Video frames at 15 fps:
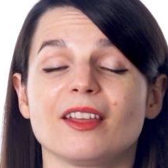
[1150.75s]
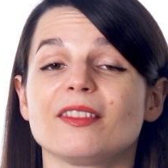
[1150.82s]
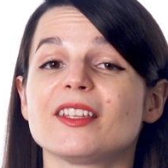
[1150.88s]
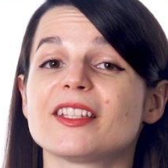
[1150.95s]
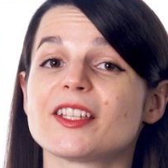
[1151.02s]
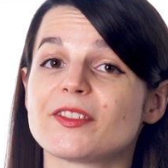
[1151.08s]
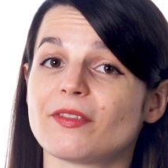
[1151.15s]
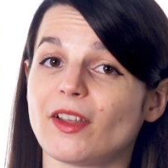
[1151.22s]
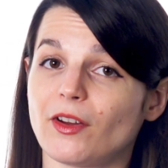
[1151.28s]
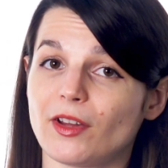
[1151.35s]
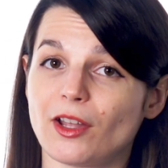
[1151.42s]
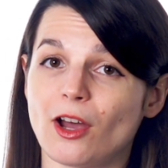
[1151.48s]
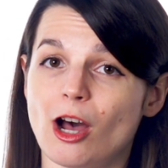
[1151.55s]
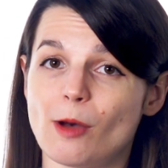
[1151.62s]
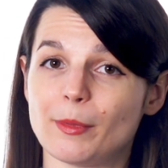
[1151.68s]
This is
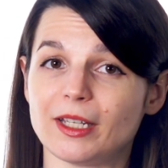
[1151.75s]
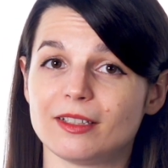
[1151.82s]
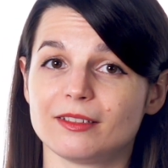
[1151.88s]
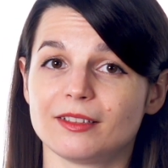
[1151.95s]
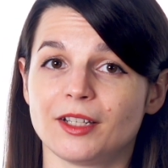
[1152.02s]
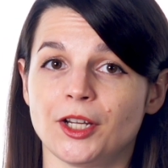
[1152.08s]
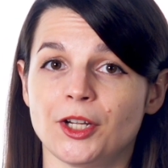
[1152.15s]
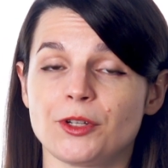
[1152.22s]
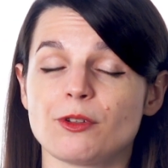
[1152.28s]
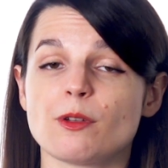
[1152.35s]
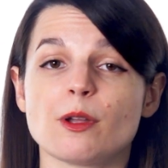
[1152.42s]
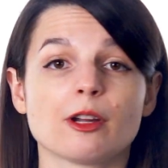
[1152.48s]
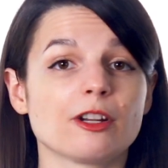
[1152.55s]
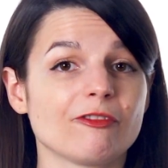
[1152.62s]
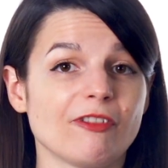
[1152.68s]
very common. You
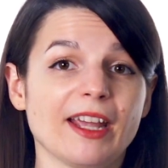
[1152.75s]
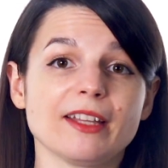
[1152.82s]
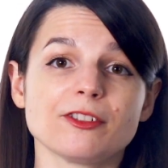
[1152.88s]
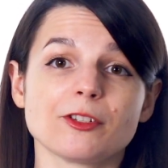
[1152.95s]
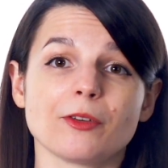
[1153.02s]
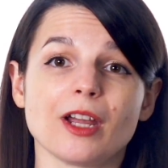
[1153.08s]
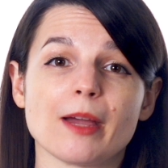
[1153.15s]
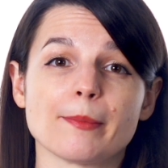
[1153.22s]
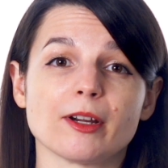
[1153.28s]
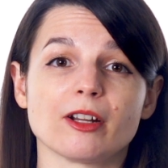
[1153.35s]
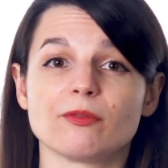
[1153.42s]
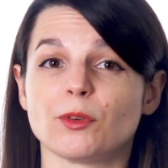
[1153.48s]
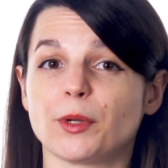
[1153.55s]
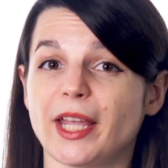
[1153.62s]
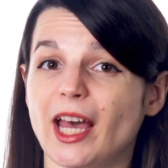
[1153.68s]
hear advanced grammar
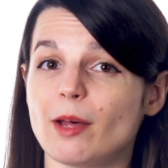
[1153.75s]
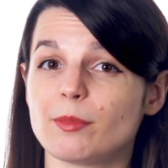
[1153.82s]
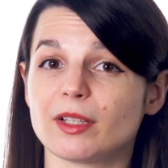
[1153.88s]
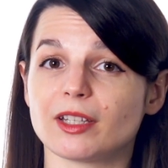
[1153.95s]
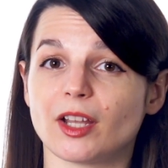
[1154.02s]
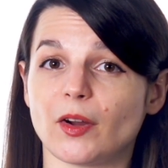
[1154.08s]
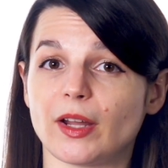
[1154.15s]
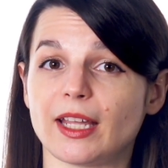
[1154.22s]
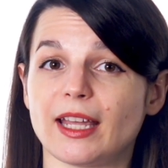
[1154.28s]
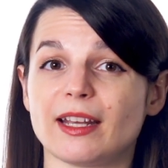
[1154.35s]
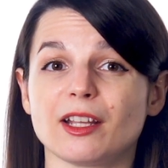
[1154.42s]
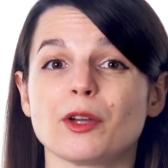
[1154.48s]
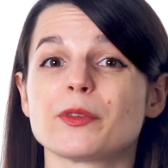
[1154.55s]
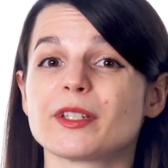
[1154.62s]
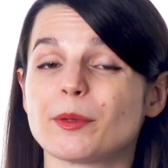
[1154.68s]
and vocabulary and
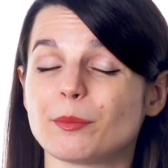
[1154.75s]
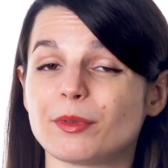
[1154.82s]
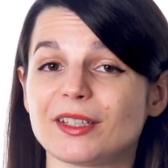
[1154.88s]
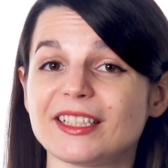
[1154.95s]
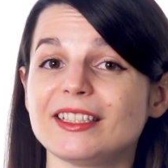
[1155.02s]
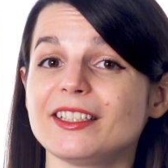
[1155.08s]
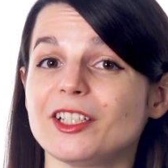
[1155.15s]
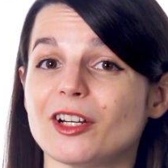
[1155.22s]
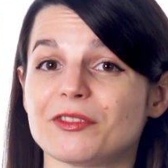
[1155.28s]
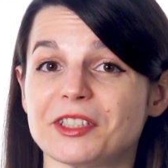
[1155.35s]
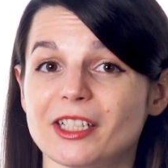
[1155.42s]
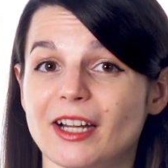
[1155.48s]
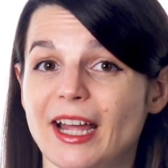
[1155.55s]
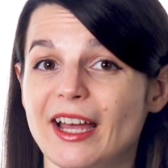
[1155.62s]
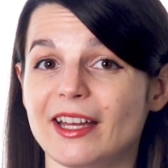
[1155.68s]
it goes completely over
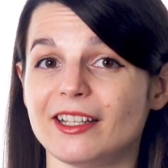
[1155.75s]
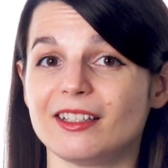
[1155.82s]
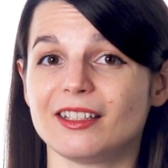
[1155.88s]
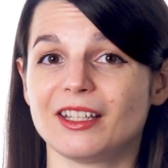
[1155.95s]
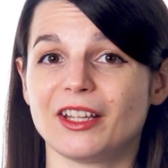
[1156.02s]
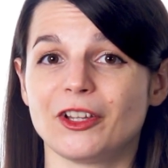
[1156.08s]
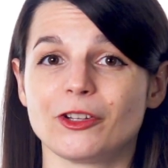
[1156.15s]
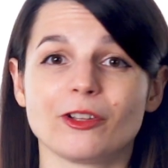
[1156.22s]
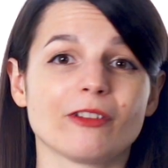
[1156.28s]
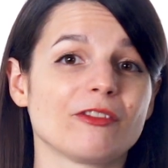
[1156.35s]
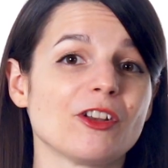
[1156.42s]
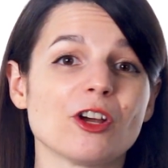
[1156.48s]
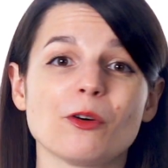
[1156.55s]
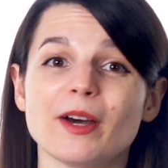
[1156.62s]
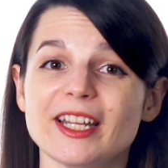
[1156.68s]
your head. You have
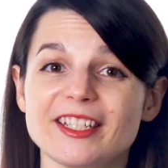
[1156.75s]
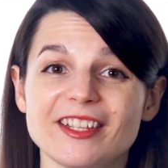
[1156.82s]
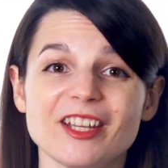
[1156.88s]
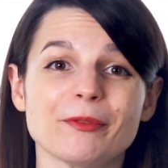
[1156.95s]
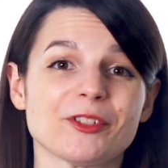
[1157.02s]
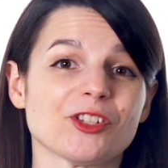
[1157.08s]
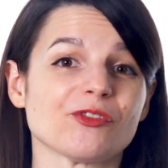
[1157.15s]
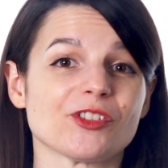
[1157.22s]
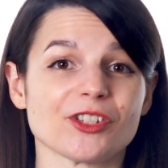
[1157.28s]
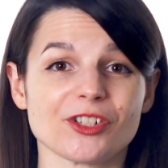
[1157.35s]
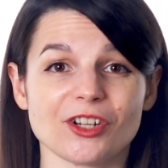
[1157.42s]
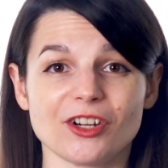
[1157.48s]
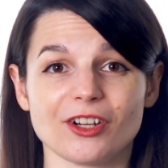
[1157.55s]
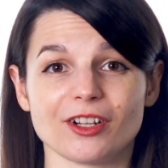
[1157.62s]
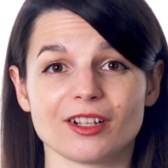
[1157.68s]
no idea what you've just
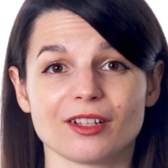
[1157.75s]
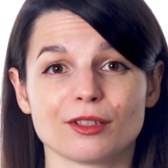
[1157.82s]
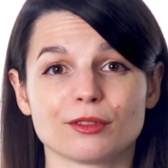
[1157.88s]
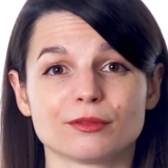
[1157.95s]
heard.